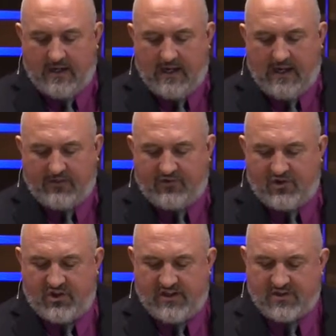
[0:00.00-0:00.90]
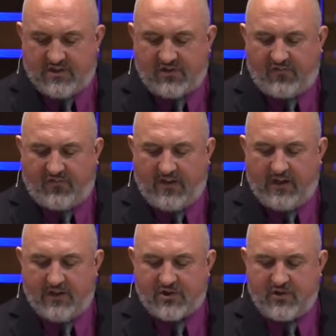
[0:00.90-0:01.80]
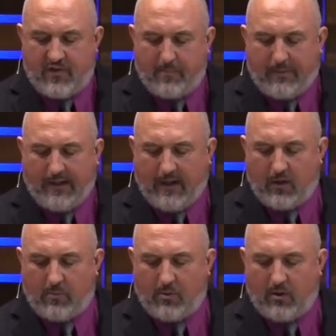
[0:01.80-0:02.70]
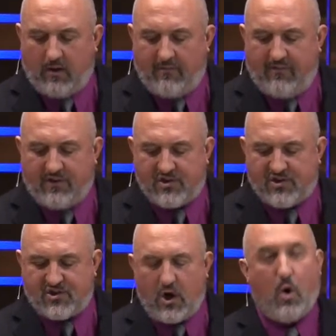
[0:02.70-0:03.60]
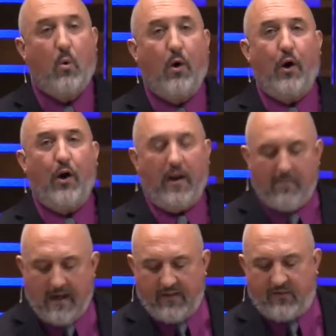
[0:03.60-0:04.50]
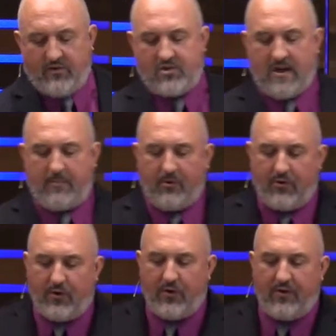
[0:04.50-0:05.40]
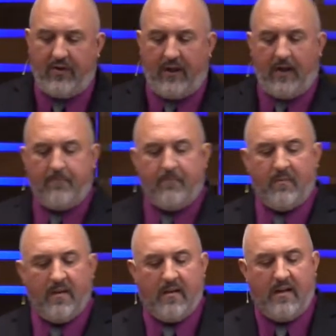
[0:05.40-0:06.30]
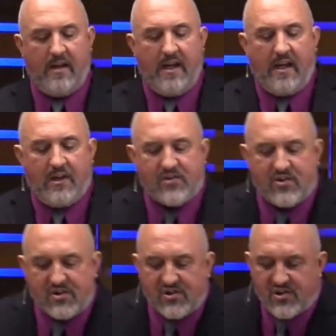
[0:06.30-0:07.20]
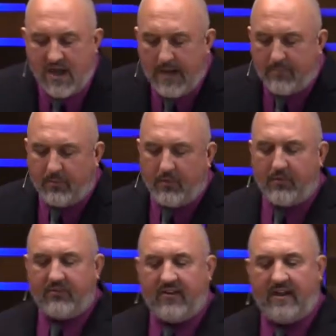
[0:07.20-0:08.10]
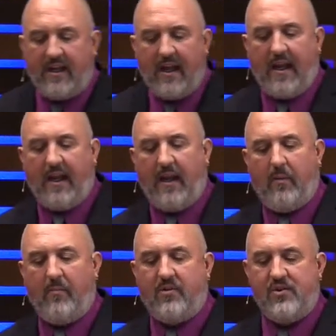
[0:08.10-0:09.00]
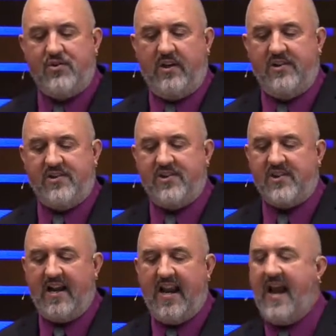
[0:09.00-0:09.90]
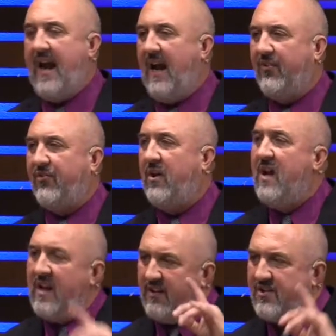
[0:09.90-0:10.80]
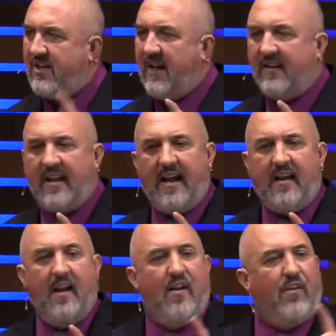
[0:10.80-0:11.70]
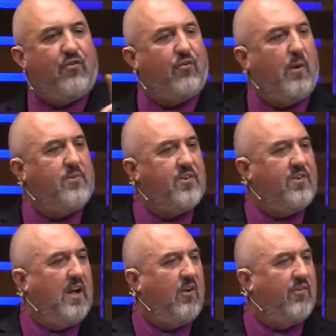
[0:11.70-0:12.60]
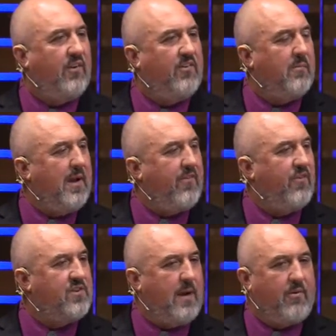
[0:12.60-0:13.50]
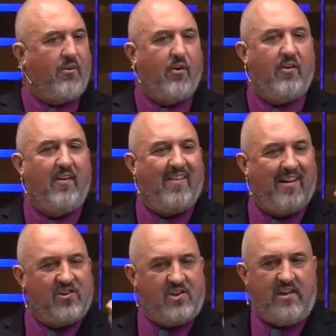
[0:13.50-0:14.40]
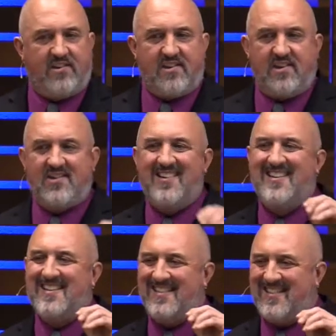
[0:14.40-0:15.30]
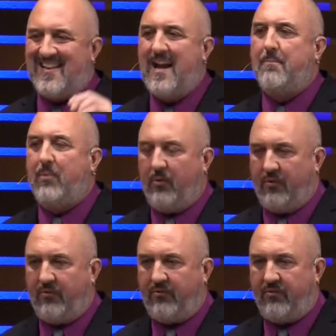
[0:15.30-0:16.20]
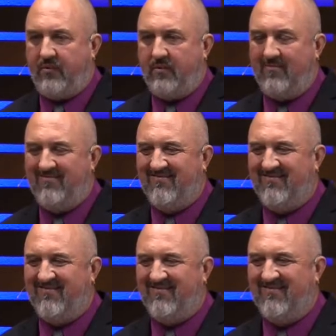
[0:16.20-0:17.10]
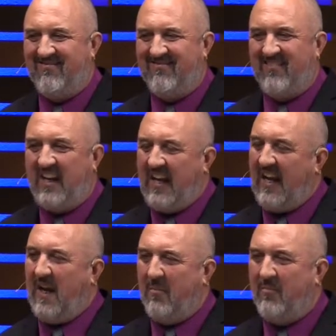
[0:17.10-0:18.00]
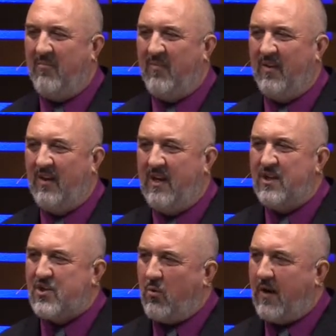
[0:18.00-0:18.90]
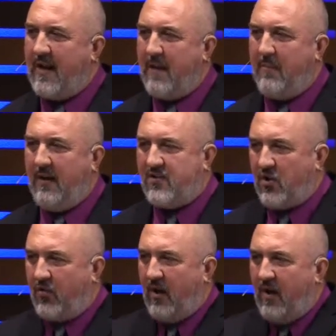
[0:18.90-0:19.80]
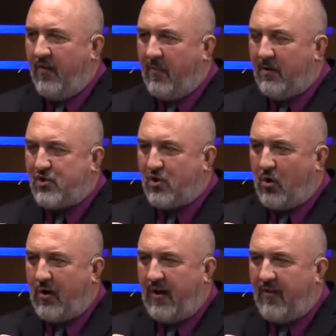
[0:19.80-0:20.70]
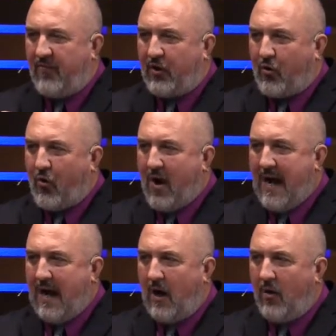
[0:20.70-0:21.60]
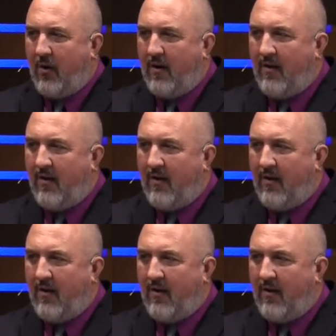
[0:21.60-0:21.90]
as Jesus finished the parable of the sower in Matthew chapter 13, his disciples came to Jesus and asked. Did you get that? The scripture tells us in Matthew chapter 13 that Jesus' disciples came. So what did that mean? So the majority of the crowd